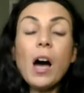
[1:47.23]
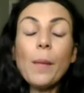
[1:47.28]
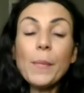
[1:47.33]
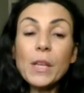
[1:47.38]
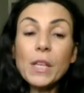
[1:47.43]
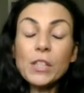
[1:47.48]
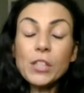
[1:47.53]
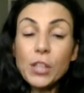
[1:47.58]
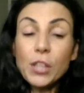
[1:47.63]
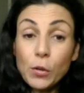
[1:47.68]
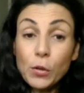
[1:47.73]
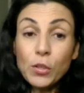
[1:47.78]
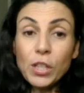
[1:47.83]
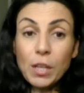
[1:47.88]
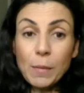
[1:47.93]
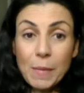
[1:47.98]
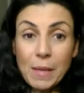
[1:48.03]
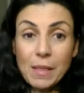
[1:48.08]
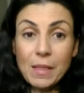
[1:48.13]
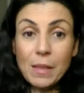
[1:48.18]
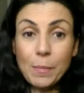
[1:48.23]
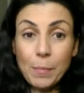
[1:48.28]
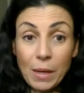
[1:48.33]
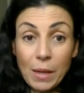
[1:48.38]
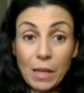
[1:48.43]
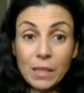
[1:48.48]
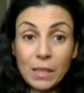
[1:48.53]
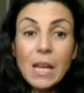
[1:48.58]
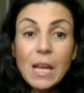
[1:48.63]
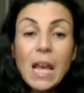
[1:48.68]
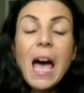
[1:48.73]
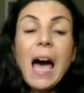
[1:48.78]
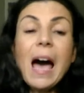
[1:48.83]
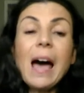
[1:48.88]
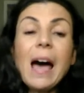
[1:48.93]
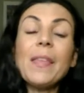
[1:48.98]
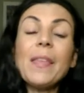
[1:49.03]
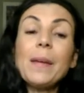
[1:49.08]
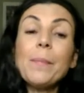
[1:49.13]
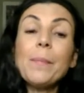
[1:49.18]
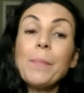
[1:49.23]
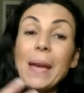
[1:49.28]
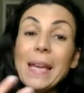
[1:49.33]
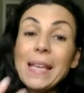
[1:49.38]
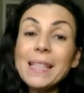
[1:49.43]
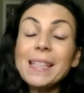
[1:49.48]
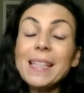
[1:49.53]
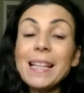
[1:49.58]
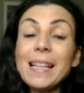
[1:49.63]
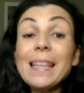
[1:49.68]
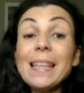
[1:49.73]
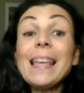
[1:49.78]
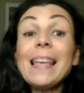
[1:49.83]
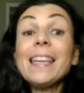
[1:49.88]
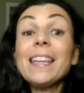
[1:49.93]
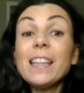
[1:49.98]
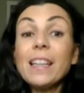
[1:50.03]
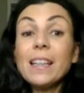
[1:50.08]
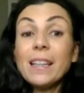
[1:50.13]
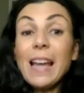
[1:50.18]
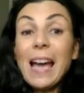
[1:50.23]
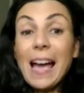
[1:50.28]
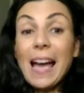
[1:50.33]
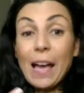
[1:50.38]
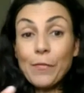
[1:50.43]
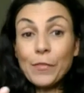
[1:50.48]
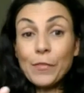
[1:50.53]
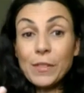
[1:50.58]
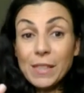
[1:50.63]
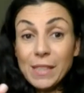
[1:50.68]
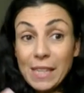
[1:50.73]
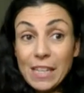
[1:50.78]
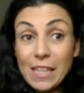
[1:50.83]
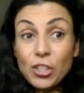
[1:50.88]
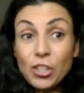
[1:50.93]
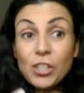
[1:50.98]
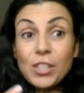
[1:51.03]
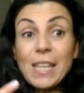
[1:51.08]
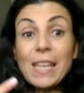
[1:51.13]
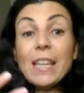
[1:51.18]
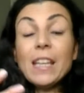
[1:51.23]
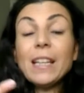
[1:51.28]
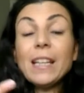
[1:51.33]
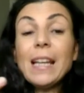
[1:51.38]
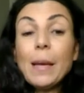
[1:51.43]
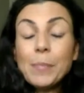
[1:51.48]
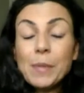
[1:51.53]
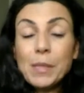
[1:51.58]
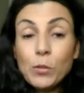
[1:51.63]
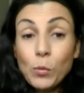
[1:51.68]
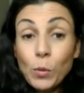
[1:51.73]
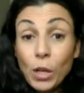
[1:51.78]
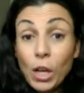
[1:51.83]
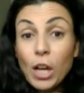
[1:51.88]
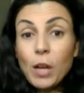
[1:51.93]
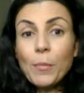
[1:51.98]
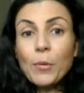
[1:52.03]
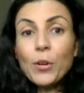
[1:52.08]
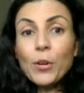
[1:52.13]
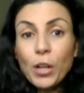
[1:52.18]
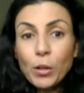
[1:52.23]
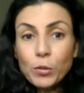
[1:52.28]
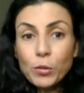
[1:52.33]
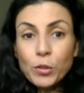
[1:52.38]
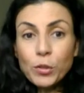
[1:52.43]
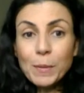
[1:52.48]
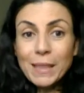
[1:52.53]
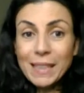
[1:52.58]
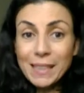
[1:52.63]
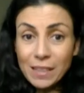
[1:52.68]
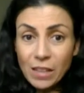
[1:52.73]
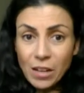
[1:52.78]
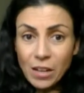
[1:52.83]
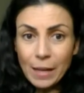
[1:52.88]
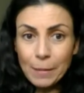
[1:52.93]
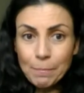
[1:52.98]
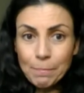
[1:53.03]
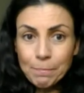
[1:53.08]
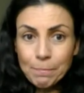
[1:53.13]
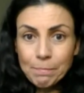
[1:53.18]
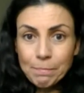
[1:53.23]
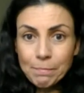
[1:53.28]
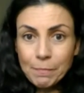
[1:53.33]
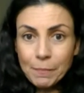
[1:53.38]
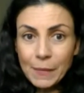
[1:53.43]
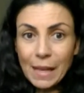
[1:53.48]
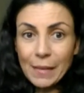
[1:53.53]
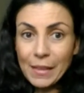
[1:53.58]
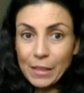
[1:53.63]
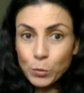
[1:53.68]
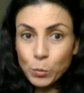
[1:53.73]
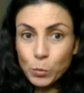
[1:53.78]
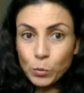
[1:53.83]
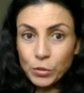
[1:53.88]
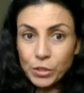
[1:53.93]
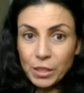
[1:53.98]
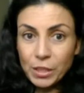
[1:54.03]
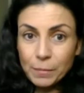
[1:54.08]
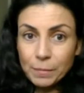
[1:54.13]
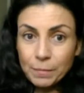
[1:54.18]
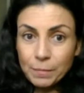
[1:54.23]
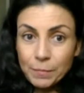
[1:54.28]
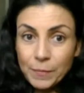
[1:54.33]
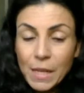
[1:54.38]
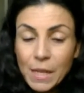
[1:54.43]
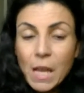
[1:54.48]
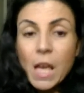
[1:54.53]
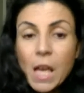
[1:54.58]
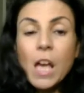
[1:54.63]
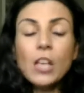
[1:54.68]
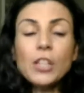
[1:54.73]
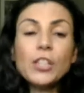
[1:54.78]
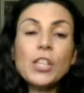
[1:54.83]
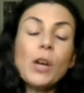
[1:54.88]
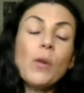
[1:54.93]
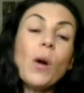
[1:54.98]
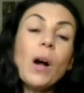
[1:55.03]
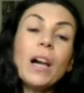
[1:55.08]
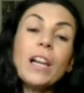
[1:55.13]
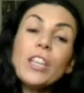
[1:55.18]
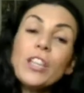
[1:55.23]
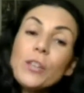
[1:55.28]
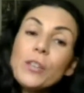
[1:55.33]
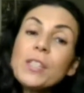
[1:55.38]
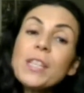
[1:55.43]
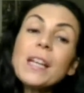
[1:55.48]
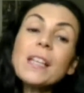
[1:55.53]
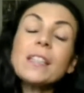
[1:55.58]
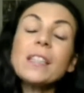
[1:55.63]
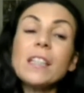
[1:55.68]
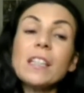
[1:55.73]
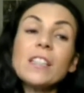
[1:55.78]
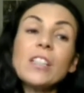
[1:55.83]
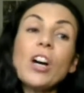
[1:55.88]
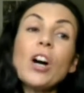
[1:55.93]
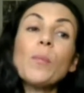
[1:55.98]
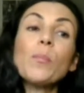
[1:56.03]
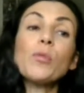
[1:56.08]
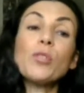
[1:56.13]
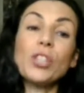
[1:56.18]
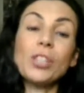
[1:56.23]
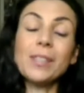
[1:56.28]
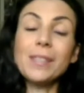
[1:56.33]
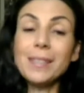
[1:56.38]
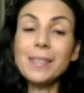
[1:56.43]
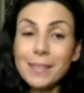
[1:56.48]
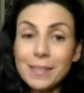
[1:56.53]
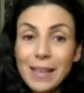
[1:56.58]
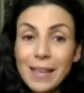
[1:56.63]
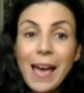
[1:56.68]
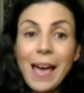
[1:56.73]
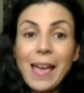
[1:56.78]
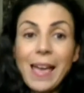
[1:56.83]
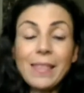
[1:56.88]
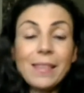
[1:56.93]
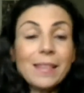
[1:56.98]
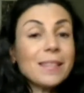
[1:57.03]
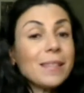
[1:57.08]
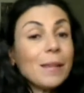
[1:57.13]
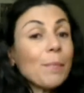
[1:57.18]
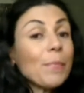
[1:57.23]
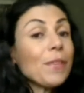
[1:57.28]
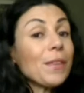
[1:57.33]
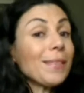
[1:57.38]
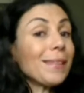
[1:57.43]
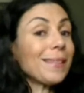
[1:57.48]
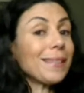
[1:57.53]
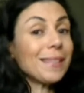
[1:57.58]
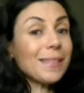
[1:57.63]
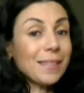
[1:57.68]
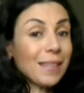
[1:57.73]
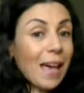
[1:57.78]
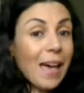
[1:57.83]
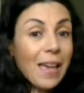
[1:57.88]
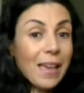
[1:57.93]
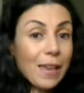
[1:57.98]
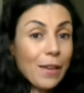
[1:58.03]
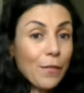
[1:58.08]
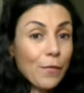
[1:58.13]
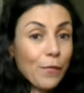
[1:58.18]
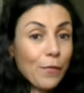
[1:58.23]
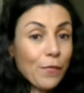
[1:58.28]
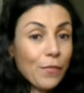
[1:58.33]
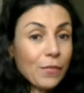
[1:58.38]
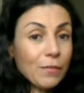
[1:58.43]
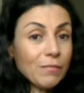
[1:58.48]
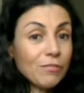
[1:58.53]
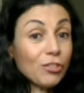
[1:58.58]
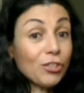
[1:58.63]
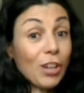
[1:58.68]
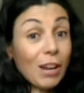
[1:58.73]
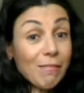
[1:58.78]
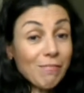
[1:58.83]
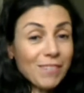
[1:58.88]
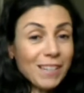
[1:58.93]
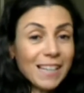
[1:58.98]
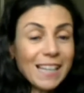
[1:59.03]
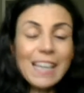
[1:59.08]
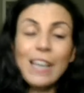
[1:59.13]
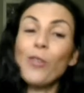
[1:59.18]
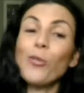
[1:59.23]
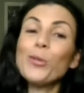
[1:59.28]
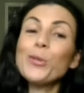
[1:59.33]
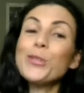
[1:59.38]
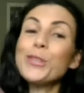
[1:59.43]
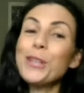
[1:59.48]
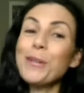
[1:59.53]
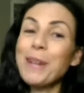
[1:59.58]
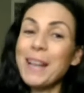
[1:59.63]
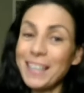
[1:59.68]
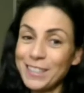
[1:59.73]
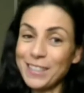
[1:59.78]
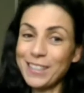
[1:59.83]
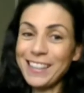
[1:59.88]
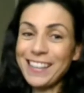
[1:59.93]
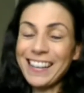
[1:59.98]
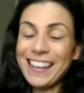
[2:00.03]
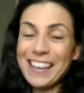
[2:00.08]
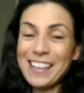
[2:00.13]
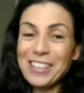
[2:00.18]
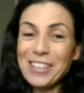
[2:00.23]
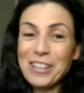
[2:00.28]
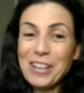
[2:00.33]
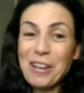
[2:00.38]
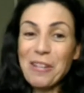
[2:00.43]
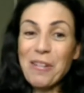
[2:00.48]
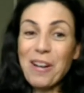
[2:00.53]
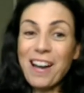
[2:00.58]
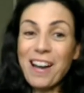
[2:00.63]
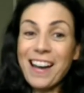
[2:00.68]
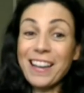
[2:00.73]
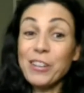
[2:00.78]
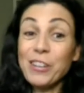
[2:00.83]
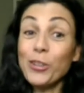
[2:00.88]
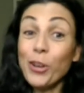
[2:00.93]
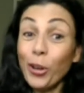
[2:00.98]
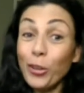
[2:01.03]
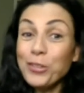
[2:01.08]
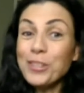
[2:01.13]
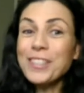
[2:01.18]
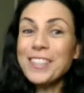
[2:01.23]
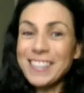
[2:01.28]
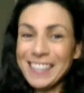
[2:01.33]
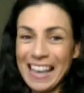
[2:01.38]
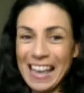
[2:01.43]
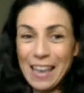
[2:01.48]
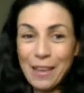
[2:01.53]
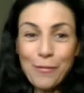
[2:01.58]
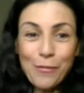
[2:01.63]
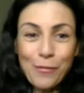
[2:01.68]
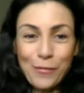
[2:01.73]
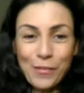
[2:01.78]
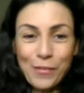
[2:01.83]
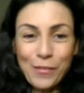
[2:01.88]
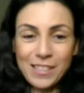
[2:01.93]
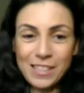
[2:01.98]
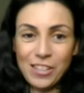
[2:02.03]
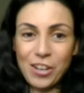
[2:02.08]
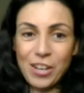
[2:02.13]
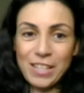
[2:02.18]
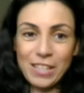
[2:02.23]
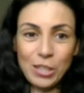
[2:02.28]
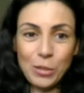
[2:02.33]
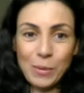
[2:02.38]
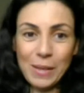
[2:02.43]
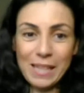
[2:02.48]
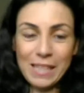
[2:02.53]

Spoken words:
sodium in the blood. And then basically they can have seizures, they can lapse into a coma and ultimately die. And that's water. So I use it as an example just to say that something that's safe generally also has a non-safe side to it